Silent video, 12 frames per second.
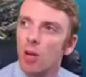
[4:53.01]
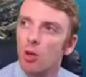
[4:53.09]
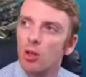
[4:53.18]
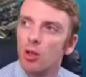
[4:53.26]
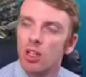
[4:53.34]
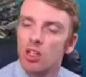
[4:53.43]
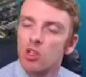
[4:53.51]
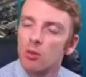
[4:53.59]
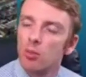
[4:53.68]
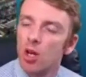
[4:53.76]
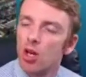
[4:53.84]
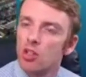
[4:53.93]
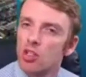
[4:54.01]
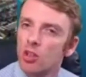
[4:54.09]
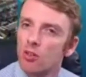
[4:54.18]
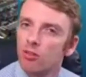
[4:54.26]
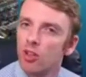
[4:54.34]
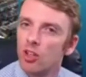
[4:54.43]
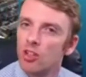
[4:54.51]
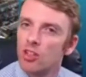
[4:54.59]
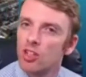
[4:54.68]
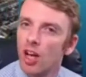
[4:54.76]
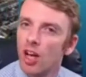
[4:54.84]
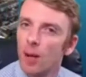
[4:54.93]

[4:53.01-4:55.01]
we're looking to sort of purchase our first